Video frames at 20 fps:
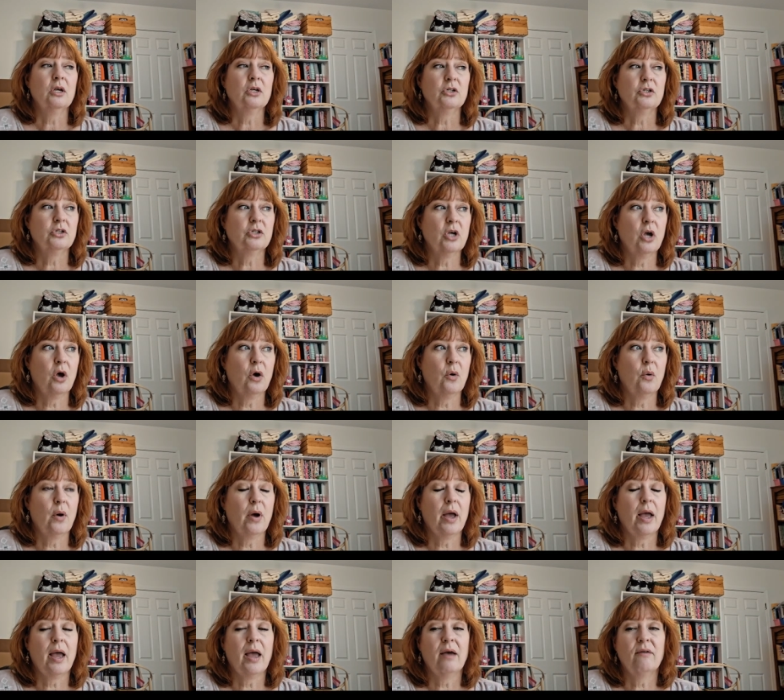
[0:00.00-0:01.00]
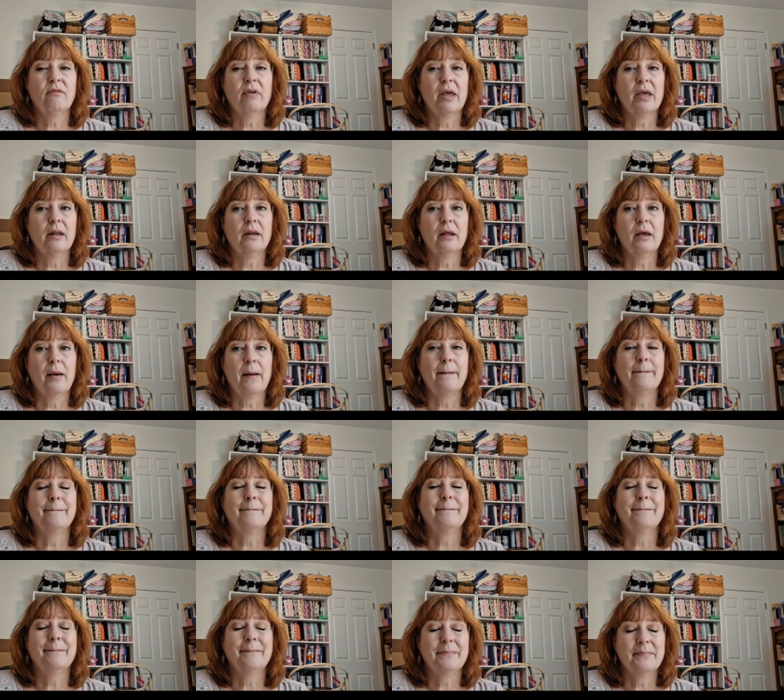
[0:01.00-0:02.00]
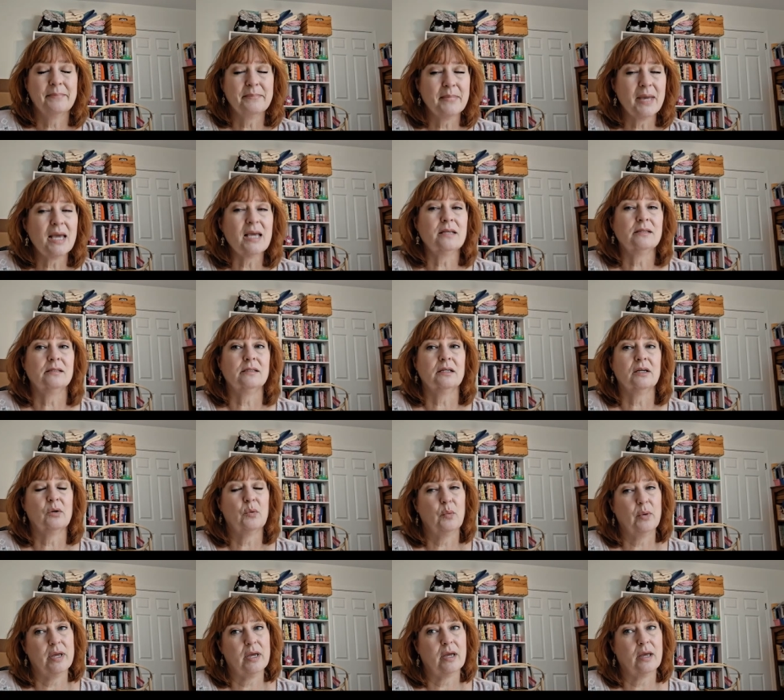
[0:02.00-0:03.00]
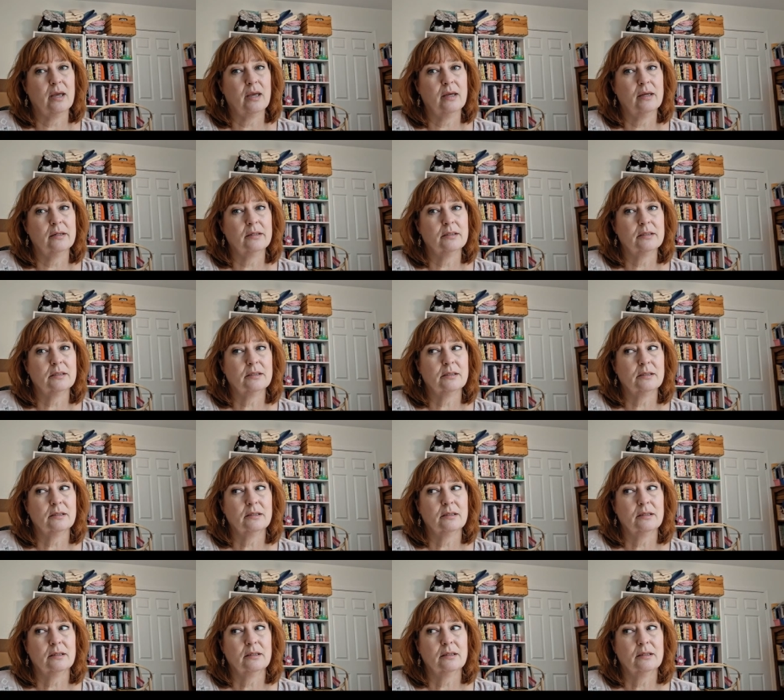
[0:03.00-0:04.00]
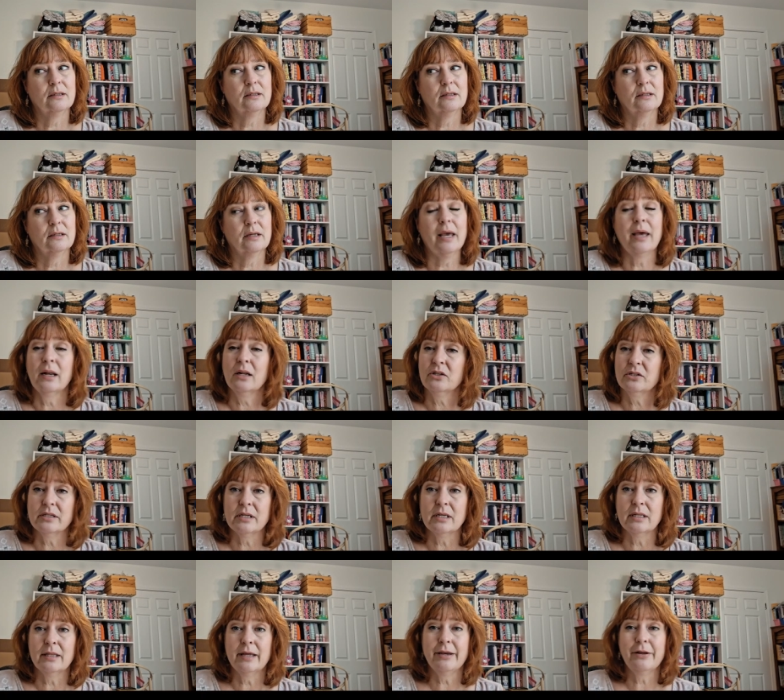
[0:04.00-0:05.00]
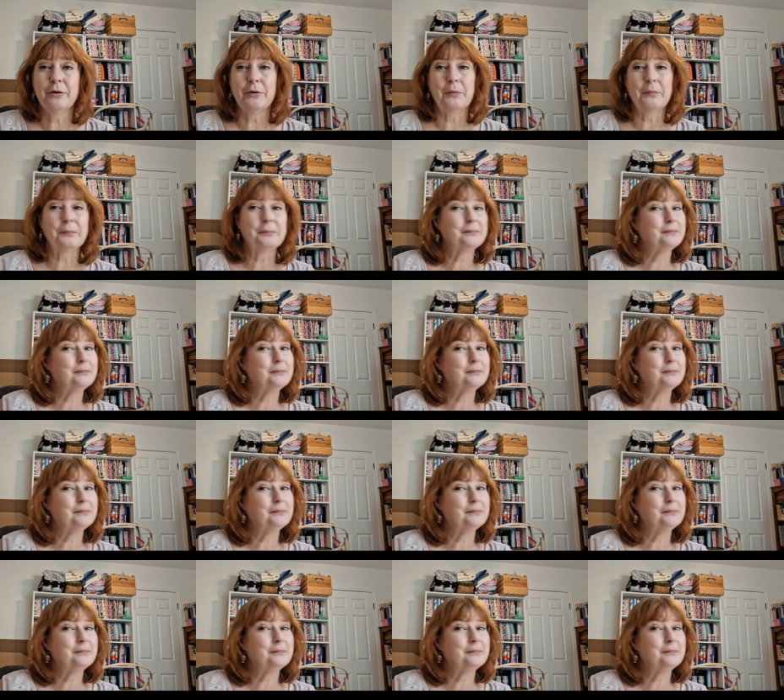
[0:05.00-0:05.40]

So have an amazing weekend, and I'll see you later.